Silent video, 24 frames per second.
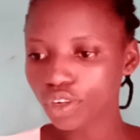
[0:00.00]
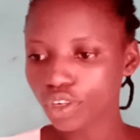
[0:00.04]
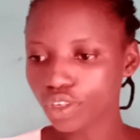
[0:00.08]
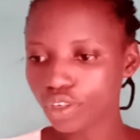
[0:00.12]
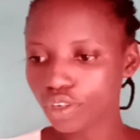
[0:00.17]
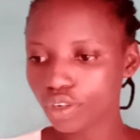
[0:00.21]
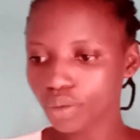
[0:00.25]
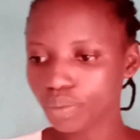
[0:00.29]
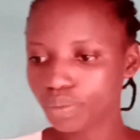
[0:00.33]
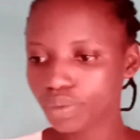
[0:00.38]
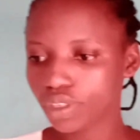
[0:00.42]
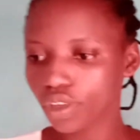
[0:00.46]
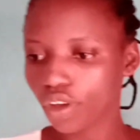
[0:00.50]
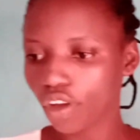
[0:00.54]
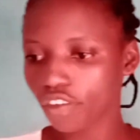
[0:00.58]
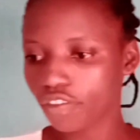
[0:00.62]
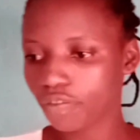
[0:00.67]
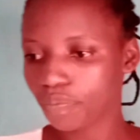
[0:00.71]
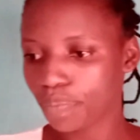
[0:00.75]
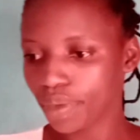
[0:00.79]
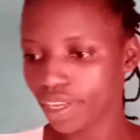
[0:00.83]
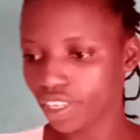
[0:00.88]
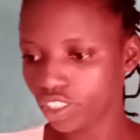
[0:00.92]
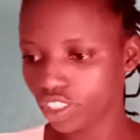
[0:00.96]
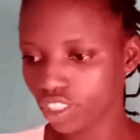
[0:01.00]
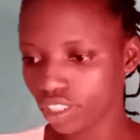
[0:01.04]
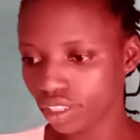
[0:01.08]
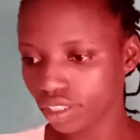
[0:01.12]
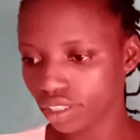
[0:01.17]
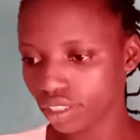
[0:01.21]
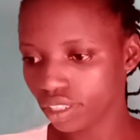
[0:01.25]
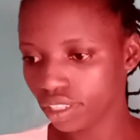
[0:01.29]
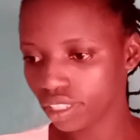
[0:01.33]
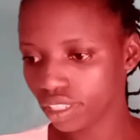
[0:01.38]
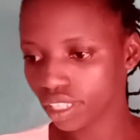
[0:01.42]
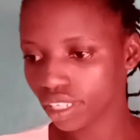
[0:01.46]
groups of
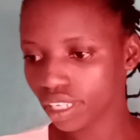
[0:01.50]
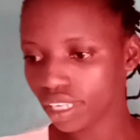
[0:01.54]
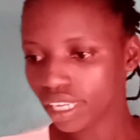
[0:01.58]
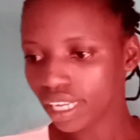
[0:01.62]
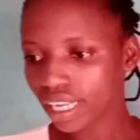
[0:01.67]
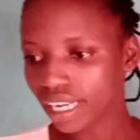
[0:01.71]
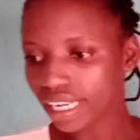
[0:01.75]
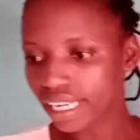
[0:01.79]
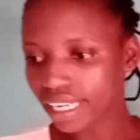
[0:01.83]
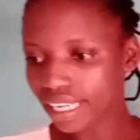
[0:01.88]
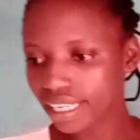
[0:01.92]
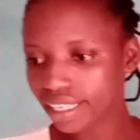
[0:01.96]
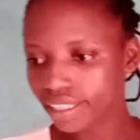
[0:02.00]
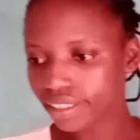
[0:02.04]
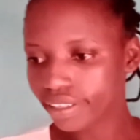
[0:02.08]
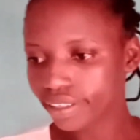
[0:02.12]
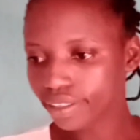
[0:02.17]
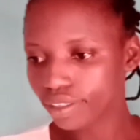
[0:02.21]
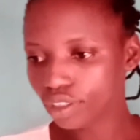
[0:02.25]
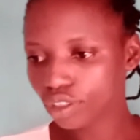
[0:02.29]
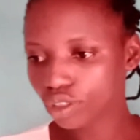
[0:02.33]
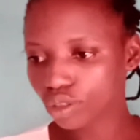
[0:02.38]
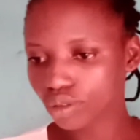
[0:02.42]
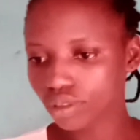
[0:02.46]
patients leading